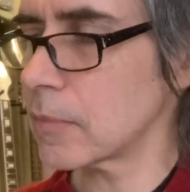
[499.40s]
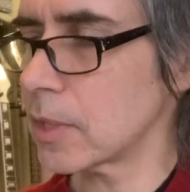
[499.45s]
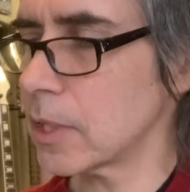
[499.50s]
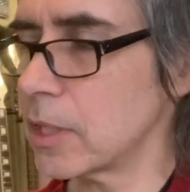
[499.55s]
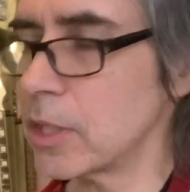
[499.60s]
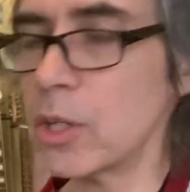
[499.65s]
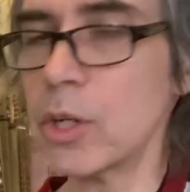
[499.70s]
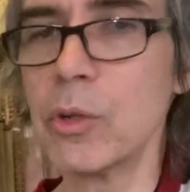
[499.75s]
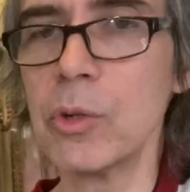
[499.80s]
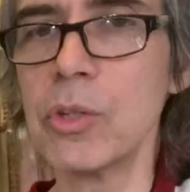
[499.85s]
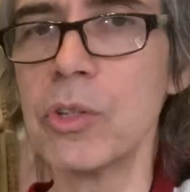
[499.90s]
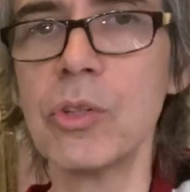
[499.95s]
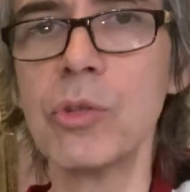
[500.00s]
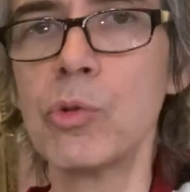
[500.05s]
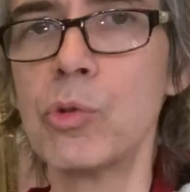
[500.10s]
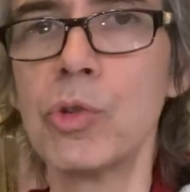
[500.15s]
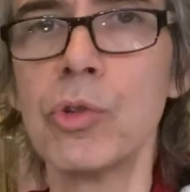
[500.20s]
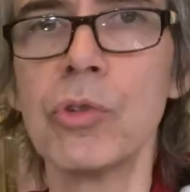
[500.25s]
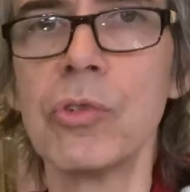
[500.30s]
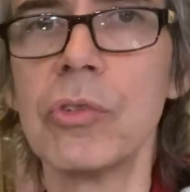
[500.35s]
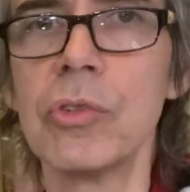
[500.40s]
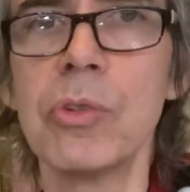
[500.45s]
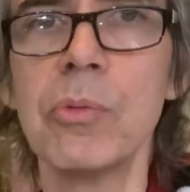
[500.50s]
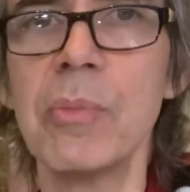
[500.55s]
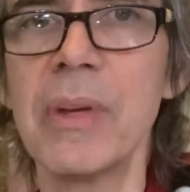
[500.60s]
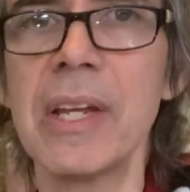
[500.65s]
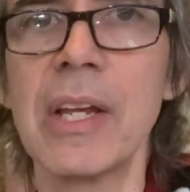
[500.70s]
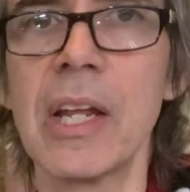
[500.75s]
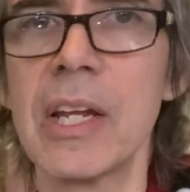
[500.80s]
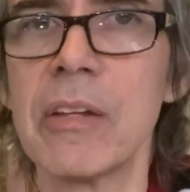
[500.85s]
You
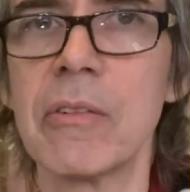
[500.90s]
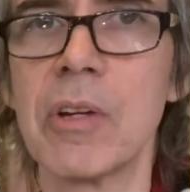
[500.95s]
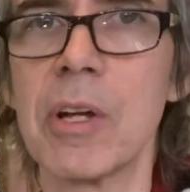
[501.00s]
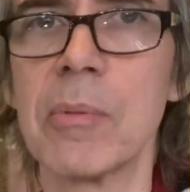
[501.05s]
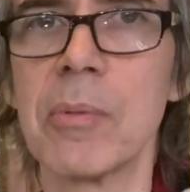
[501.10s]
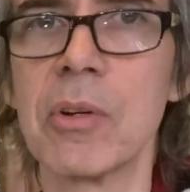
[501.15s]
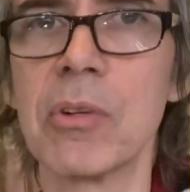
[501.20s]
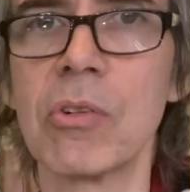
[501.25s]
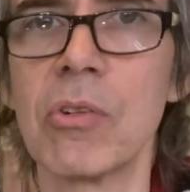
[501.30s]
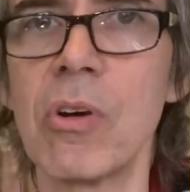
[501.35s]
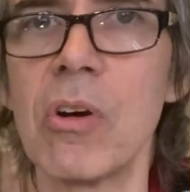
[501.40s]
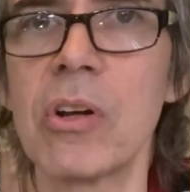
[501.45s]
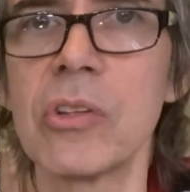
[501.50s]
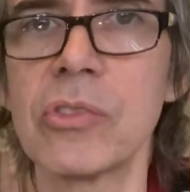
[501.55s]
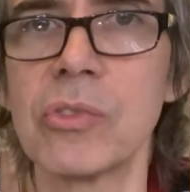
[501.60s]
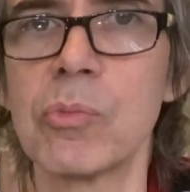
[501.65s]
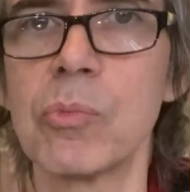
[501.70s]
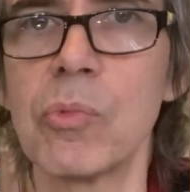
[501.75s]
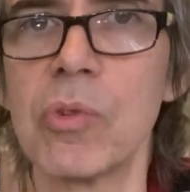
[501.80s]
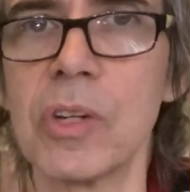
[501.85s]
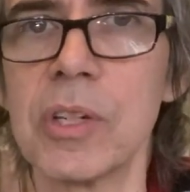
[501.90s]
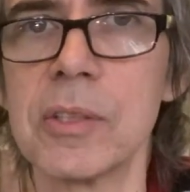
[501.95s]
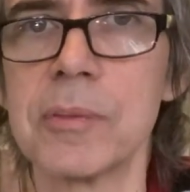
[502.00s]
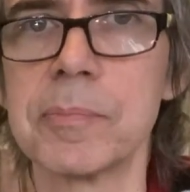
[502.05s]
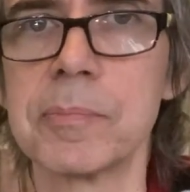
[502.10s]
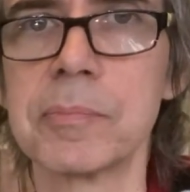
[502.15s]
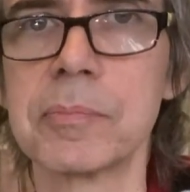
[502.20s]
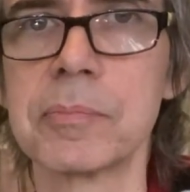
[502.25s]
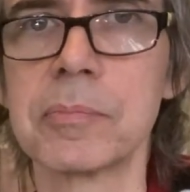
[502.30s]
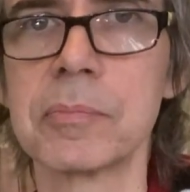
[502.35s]
may not even come across one
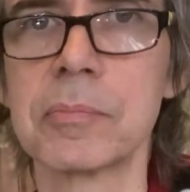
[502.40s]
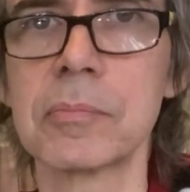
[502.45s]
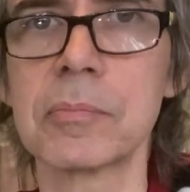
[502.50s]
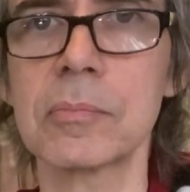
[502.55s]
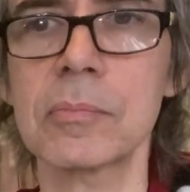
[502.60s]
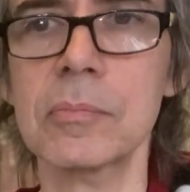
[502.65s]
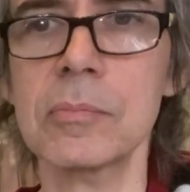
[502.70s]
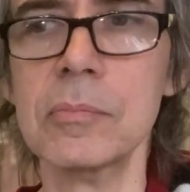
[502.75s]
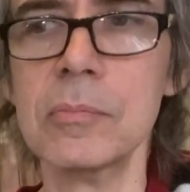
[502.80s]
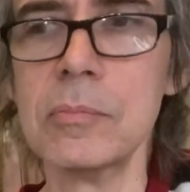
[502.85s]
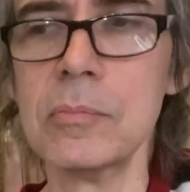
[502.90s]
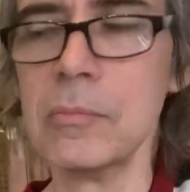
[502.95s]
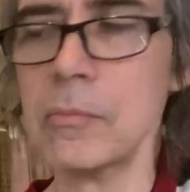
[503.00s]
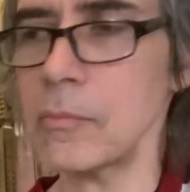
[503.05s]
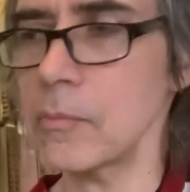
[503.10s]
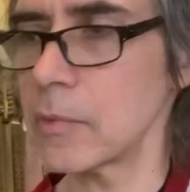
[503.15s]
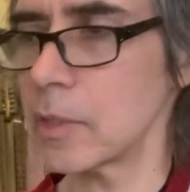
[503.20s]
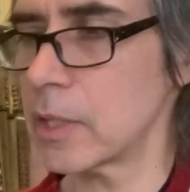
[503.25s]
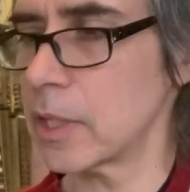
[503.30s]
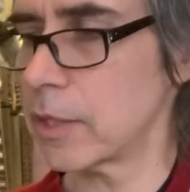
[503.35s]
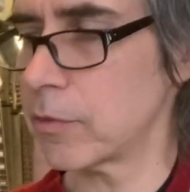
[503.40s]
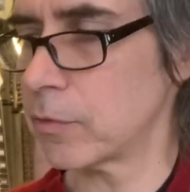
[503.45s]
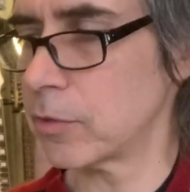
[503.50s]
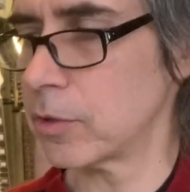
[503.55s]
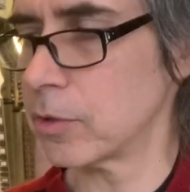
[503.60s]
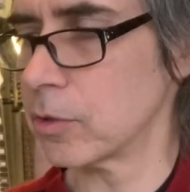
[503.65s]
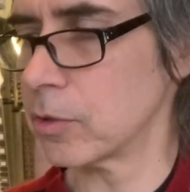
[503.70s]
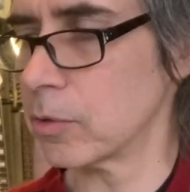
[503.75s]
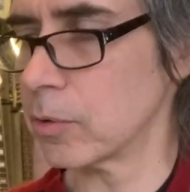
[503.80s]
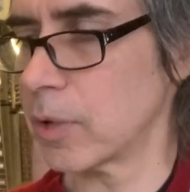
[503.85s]
if
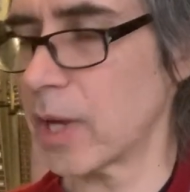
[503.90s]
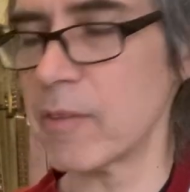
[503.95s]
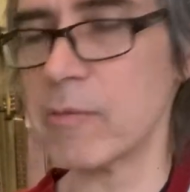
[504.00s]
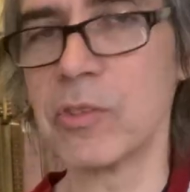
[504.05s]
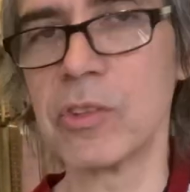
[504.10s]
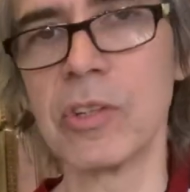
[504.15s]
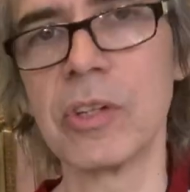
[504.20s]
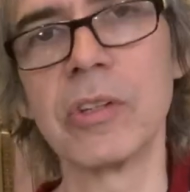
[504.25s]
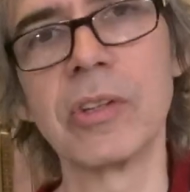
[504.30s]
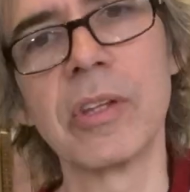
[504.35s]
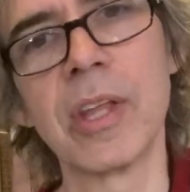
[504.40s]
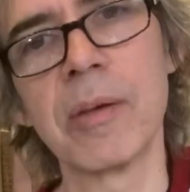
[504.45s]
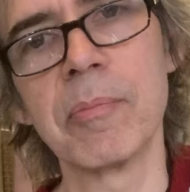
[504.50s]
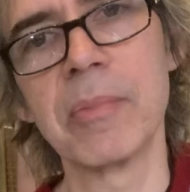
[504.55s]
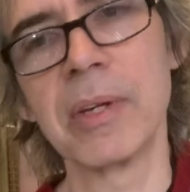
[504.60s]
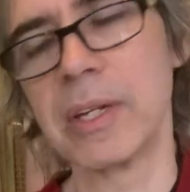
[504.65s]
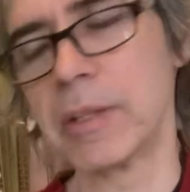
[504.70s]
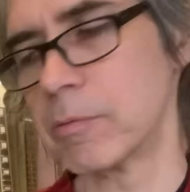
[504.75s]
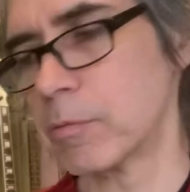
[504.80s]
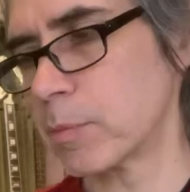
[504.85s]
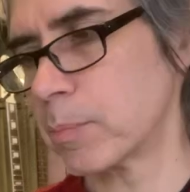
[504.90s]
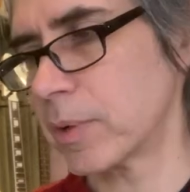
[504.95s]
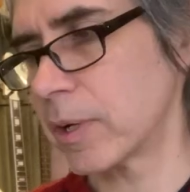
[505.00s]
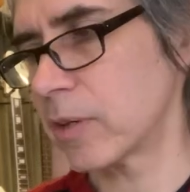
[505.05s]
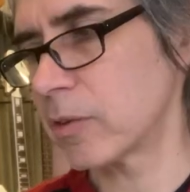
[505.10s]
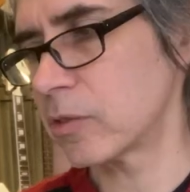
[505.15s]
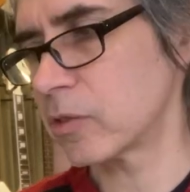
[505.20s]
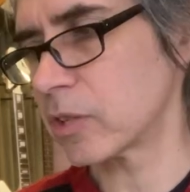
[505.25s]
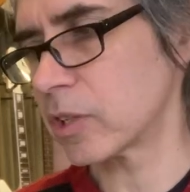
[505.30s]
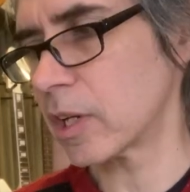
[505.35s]
you haven't done that many
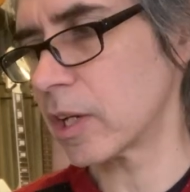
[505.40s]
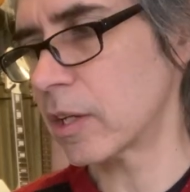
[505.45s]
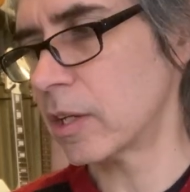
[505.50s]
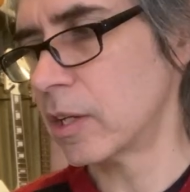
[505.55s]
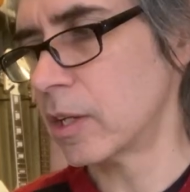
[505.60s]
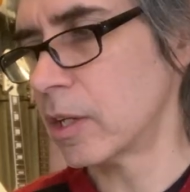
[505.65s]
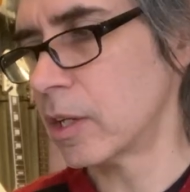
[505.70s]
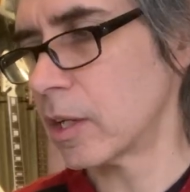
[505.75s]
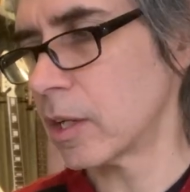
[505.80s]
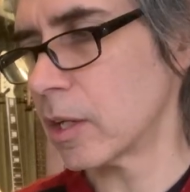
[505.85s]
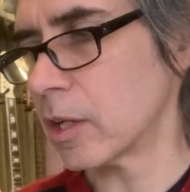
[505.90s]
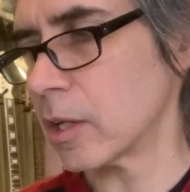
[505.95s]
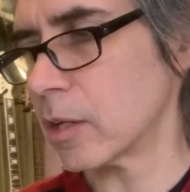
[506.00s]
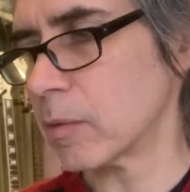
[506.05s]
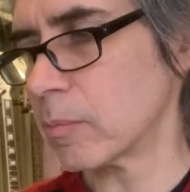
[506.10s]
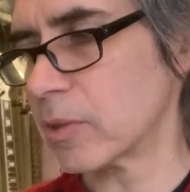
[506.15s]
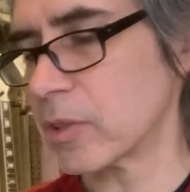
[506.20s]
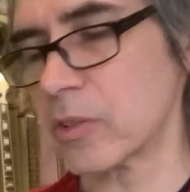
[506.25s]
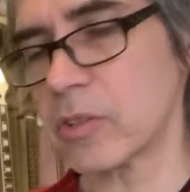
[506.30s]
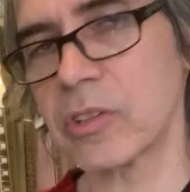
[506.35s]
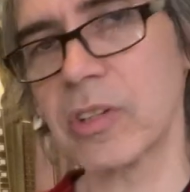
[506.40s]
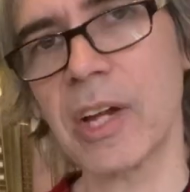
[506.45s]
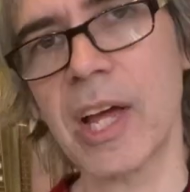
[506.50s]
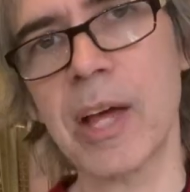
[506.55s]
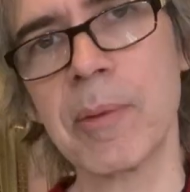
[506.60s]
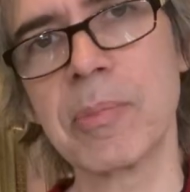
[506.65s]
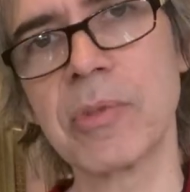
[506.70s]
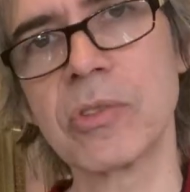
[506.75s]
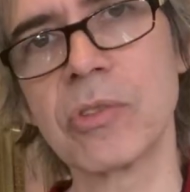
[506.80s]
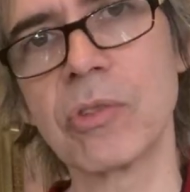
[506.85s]
repairs yet, because it's going to
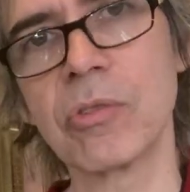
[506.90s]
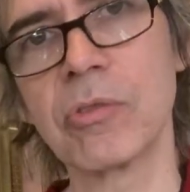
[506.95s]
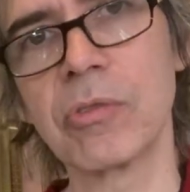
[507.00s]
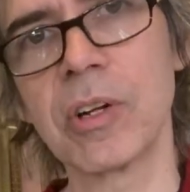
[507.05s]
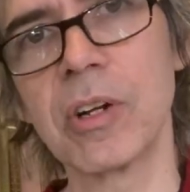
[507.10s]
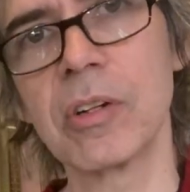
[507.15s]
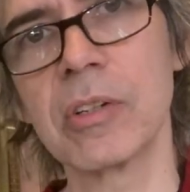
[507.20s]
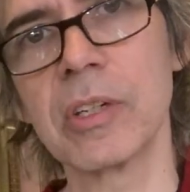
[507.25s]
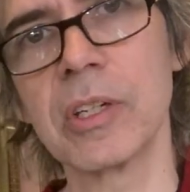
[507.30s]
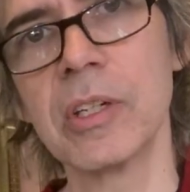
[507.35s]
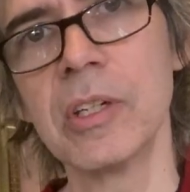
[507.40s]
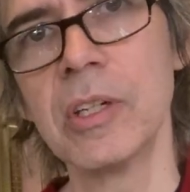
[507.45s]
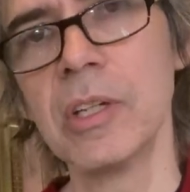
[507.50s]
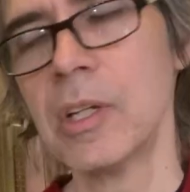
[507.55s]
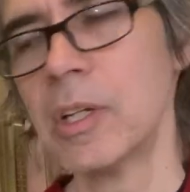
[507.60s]
happen so rarely.